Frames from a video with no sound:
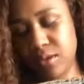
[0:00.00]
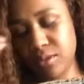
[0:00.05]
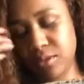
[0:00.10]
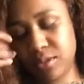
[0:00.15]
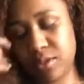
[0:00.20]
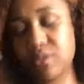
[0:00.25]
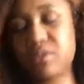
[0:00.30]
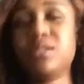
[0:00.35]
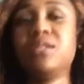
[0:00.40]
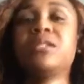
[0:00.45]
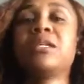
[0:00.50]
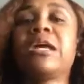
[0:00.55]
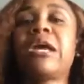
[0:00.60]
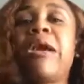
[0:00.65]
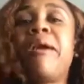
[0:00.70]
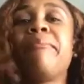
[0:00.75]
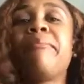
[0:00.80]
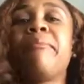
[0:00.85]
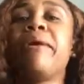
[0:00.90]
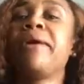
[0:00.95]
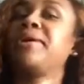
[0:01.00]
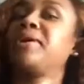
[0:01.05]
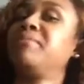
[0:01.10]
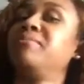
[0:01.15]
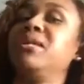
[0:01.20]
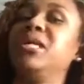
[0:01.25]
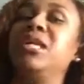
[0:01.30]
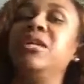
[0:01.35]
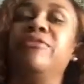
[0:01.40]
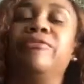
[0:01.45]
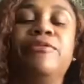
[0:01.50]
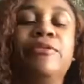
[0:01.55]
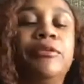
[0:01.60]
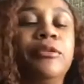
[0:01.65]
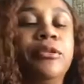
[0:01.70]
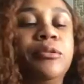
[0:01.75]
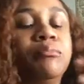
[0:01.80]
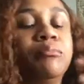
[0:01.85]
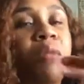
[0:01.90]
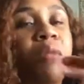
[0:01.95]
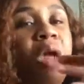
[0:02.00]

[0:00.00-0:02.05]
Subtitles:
So since I can't bring it, I'm going to eat it for him.